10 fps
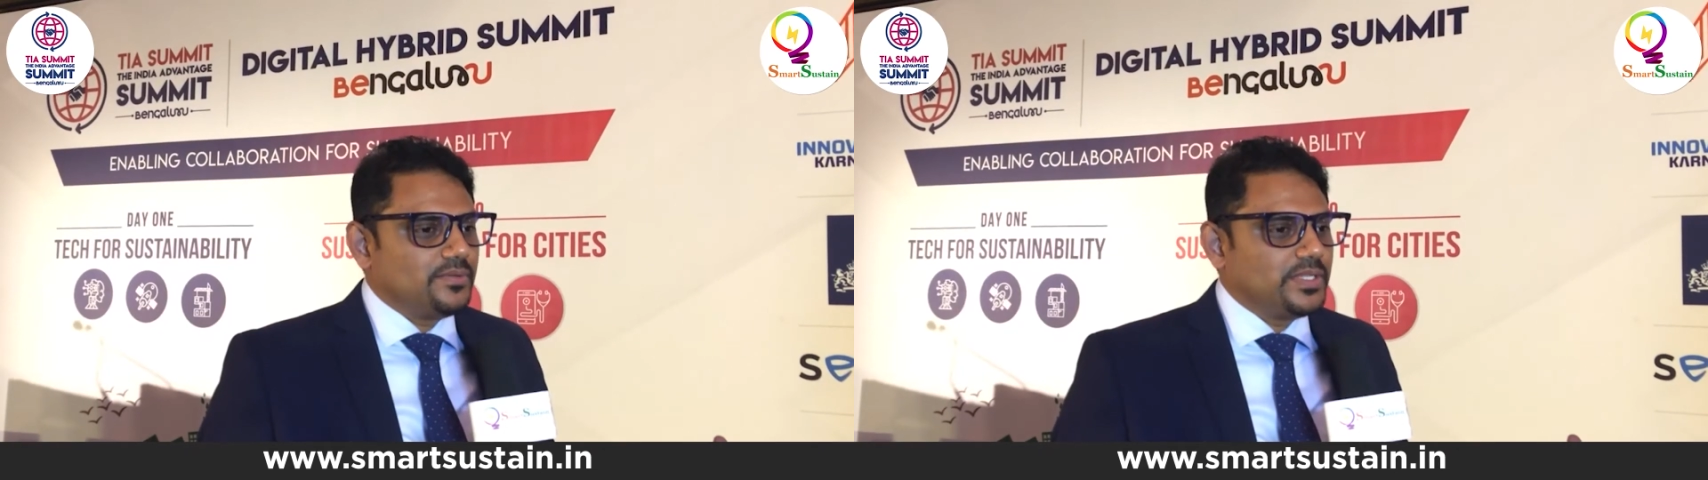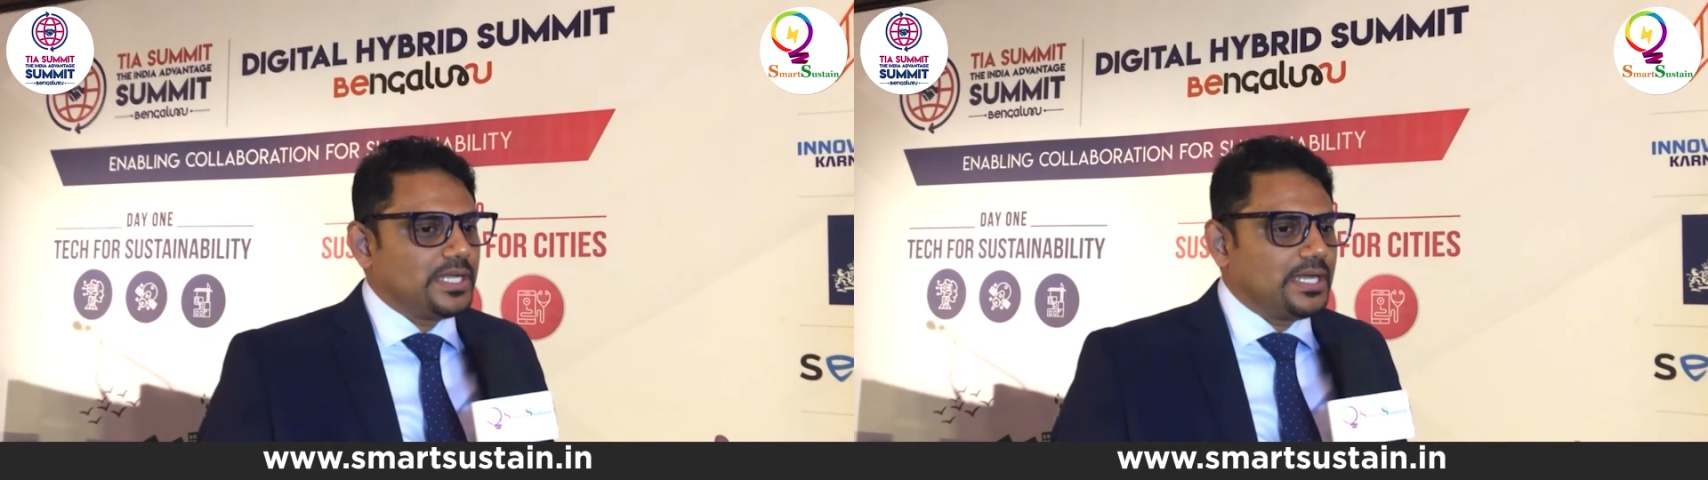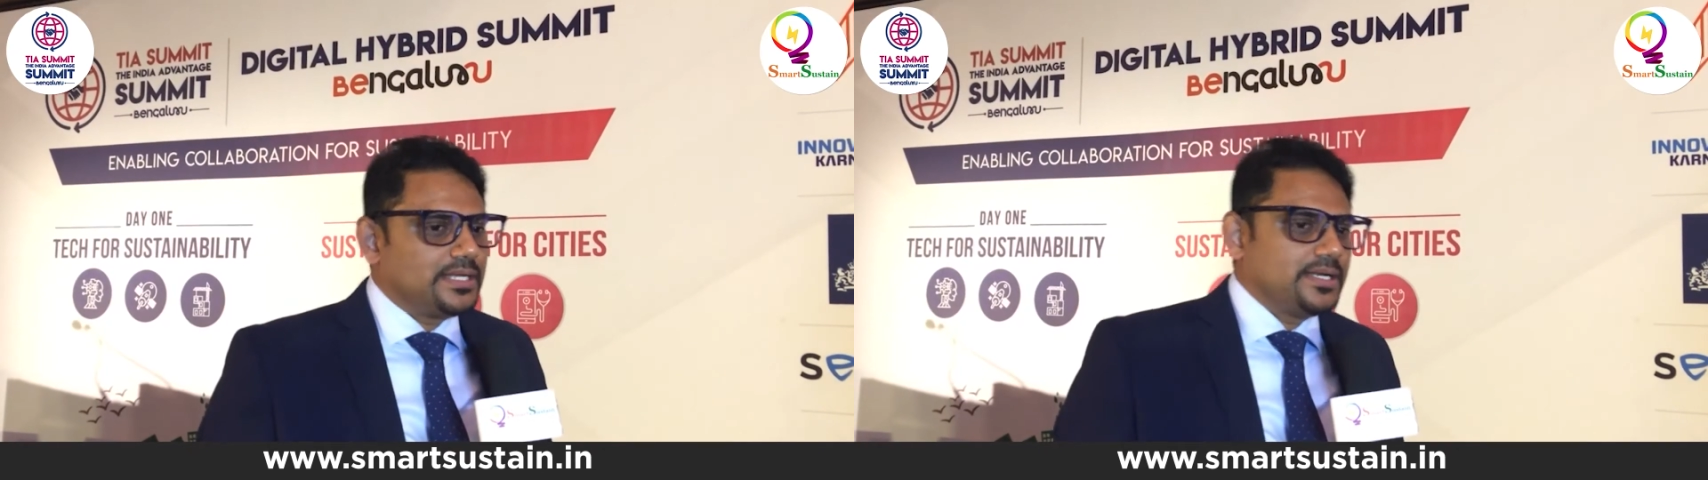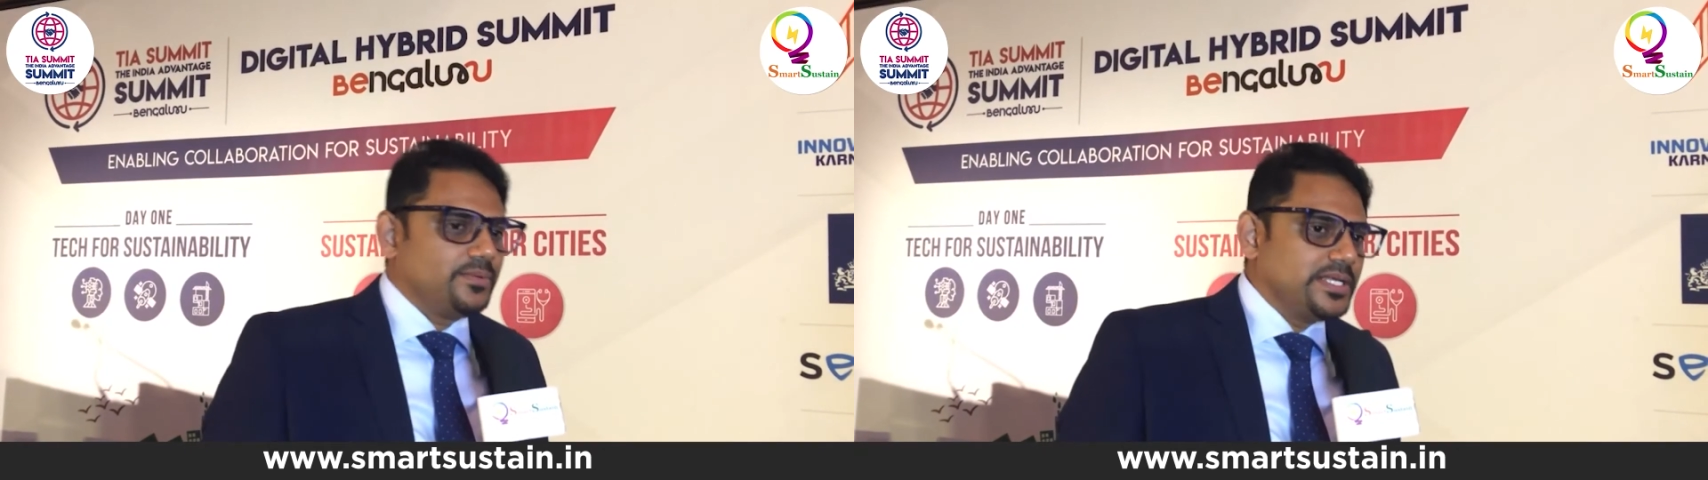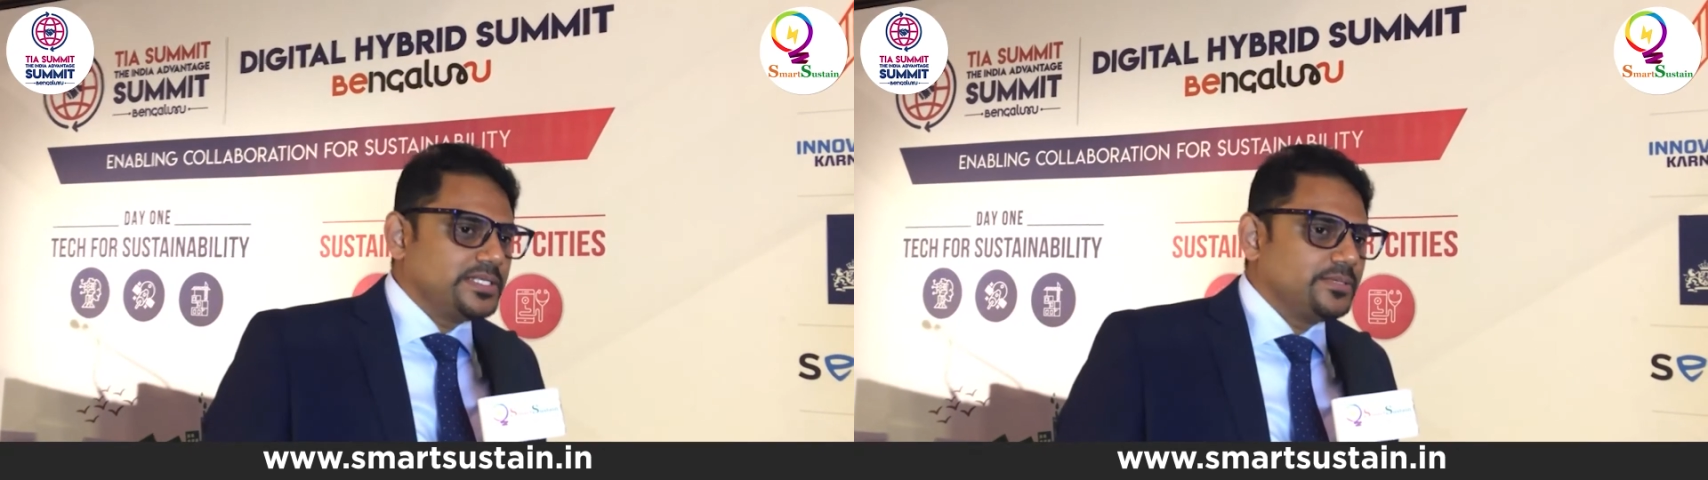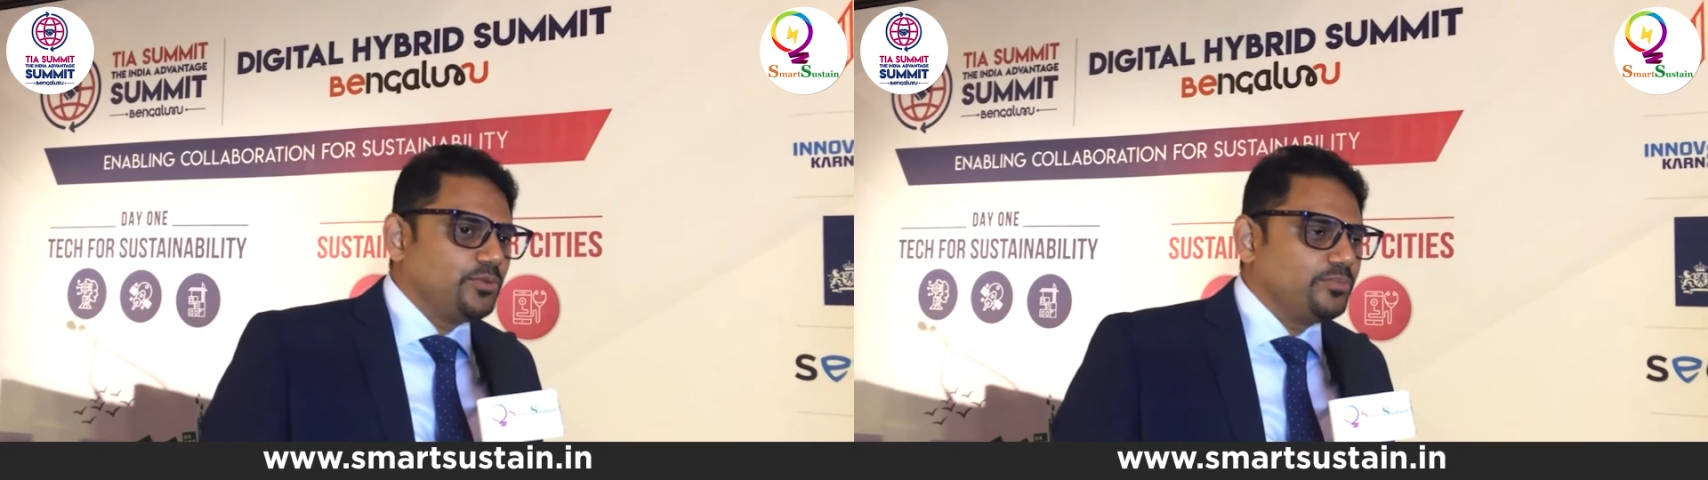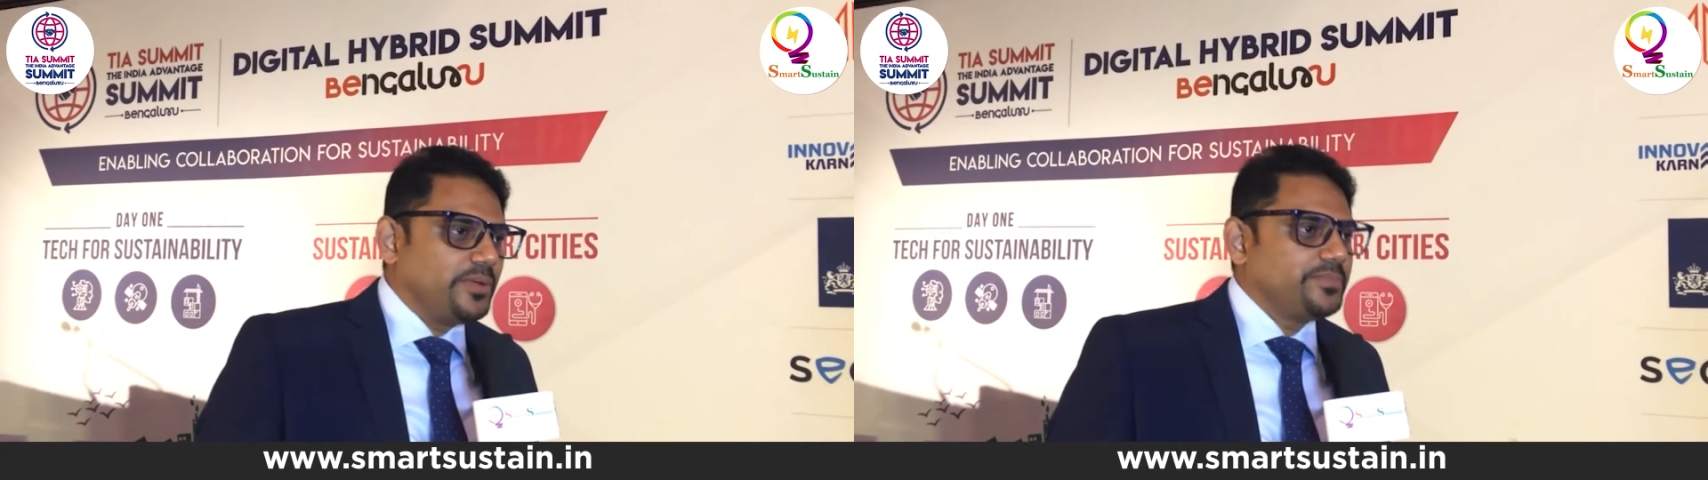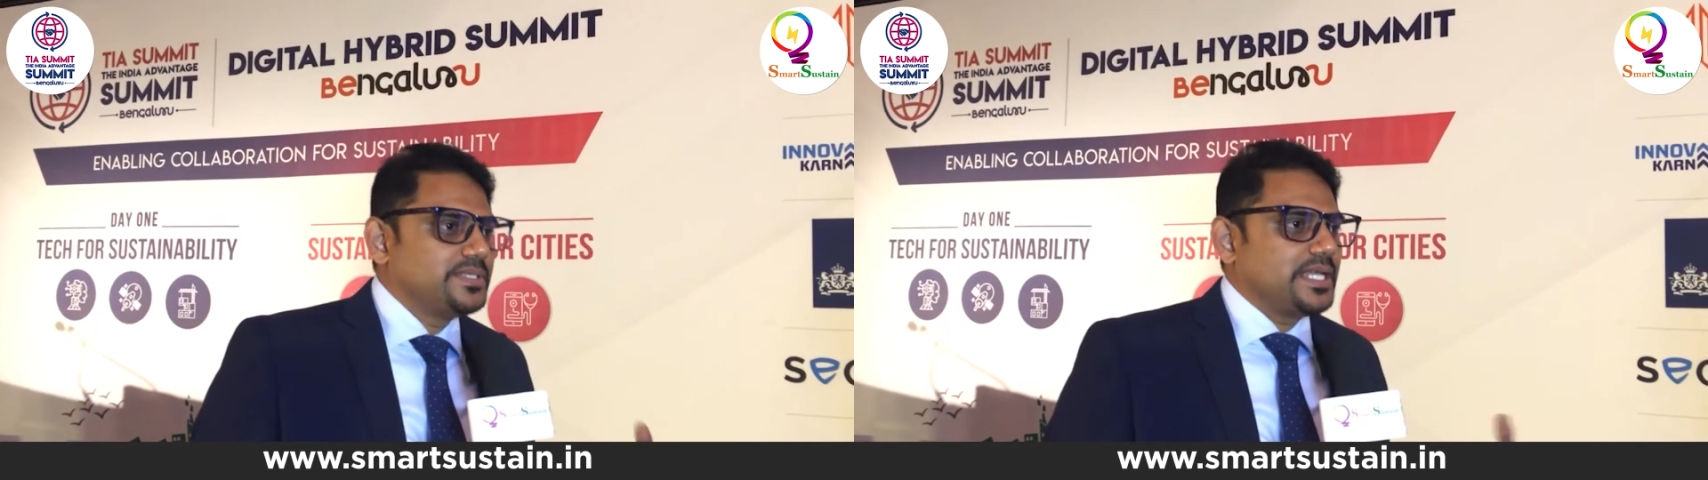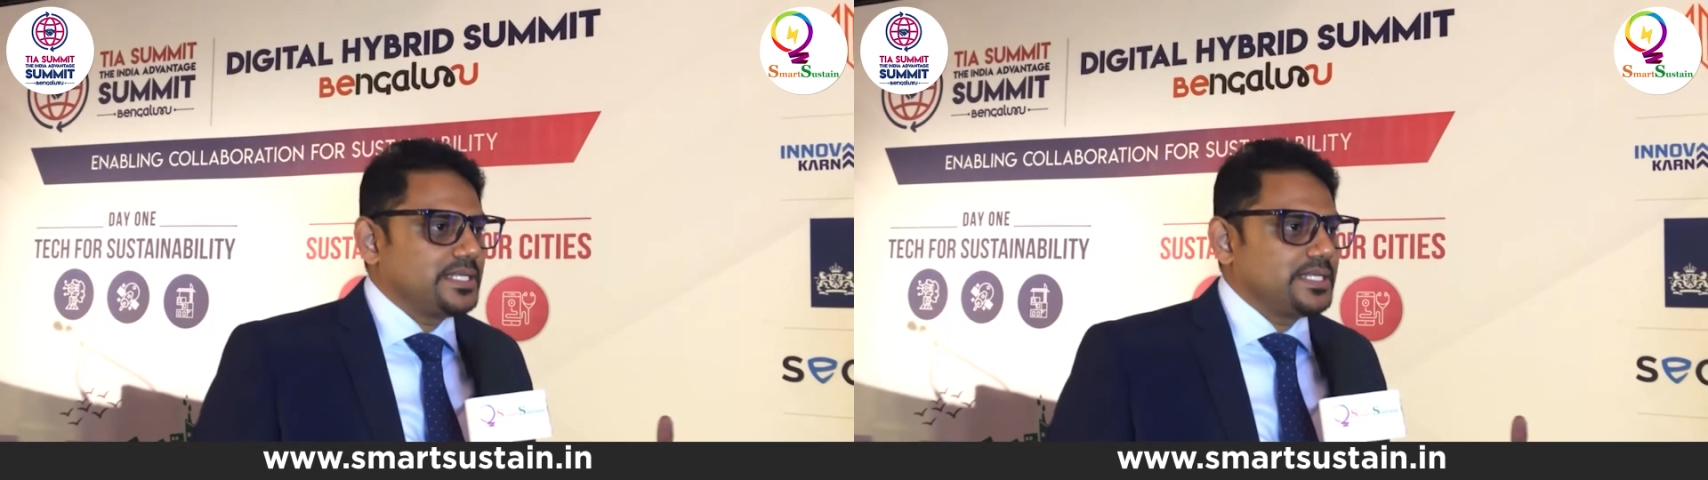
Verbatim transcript: with our advisory board members